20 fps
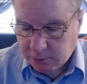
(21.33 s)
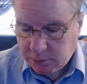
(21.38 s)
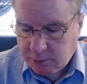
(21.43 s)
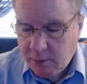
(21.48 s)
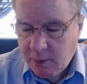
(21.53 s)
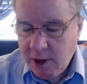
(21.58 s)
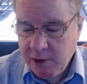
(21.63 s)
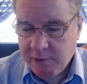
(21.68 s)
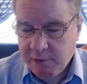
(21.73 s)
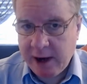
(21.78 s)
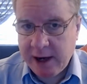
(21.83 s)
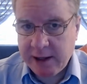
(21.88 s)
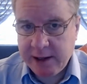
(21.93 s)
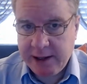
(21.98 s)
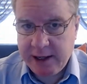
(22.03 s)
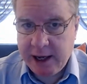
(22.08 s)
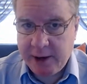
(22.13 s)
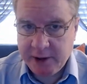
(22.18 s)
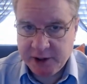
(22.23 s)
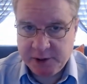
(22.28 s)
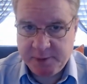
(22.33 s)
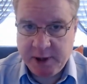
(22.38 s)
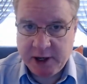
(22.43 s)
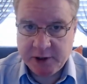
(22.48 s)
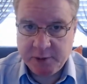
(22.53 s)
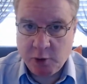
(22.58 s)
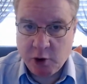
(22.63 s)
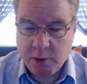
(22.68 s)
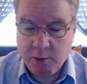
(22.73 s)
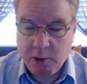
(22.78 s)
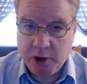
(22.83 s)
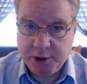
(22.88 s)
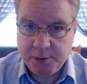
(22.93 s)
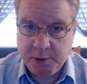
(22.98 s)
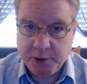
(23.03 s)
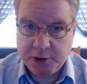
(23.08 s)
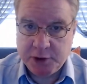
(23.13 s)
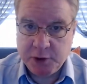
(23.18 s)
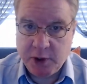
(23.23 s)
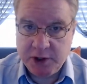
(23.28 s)
Frankly, I'd expect more multiple
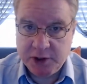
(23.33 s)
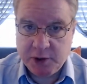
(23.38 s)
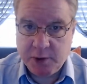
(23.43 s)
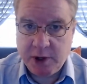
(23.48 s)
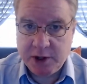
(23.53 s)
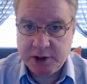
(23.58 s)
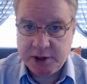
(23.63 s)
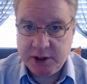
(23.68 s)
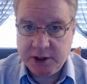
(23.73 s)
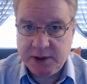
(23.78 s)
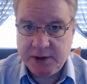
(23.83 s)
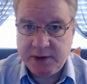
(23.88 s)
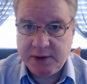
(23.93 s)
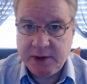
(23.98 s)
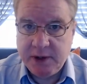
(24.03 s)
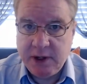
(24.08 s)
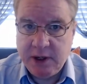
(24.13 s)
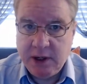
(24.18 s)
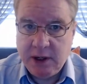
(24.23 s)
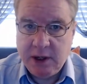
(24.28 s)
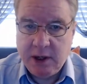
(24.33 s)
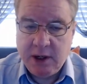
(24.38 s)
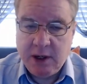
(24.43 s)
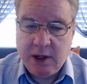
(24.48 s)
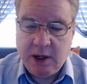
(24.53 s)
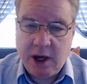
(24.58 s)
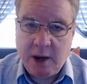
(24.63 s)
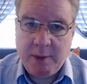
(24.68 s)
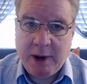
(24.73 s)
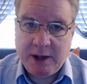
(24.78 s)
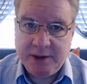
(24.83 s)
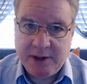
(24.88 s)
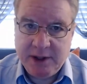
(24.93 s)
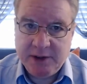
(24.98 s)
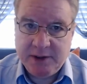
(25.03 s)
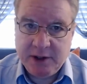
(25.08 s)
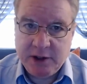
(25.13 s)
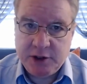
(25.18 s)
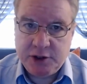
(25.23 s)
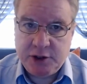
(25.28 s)
choice questions about these
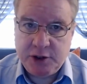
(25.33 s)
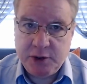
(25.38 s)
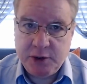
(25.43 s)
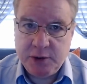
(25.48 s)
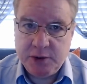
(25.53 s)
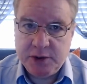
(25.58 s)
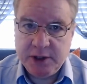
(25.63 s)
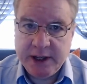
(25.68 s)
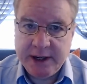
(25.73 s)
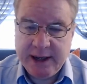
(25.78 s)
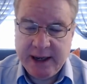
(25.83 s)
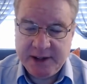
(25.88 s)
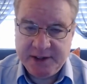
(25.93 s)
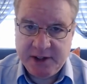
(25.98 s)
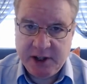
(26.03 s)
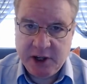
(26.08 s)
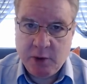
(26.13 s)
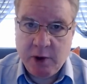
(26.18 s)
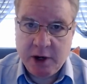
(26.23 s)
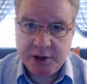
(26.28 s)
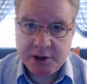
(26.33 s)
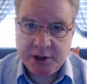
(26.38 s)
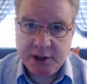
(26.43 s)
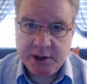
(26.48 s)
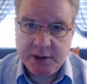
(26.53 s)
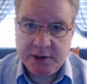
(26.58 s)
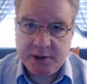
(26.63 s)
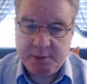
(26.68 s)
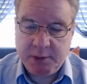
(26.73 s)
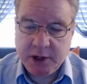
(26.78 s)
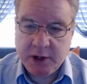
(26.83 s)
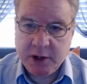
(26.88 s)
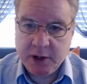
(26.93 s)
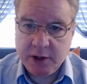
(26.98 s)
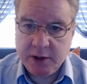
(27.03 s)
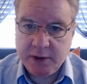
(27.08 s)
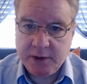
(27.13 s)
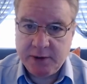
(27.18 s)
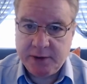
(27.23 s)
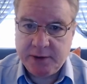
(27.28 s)
issues than essay questions
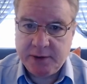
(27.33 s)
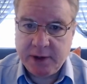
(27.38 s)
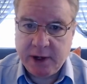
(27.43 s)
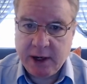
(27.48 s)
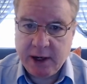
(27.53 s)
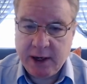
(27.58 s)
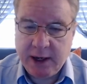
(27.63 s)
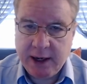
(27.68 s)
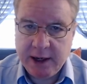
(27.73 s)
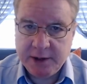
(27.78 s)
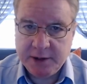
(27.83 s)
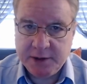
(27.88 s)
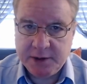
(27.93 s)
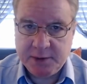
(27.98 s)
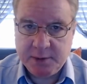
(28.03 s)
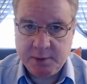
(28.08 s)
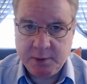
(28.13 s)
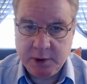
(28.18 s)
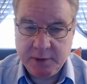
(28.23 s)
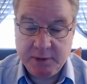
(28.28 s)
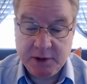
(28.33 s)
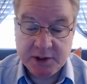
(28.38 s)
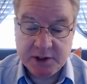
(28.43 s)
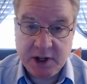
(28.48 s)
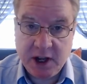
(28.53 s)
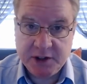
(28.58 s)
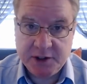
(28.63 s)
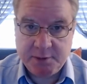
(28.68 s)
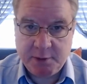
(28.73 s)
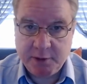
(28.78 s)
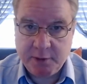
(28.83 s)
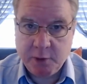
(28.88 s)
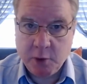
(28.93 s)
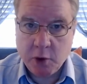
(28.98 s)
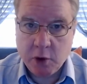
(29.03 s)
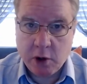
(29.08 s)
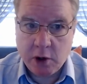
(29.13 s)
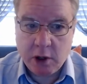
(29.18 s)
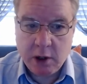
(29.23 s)
because, as we've discussed before,